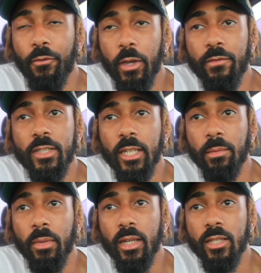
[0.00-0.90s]

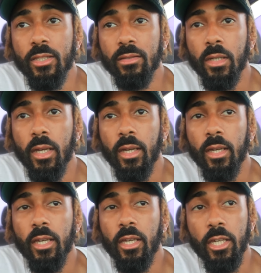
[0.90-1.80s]
15 minutes
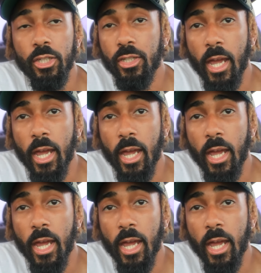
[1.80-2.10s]
each